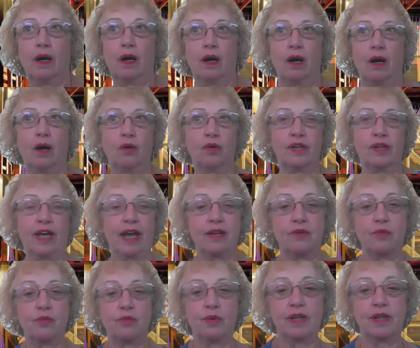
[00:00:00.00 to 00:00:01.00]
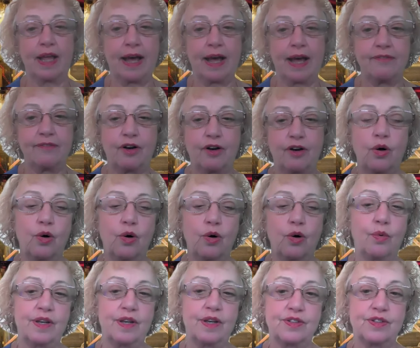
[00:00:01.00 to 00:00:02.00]
okay, well, I've
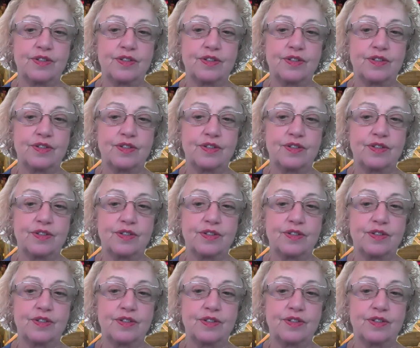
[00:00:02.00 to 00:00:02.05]
always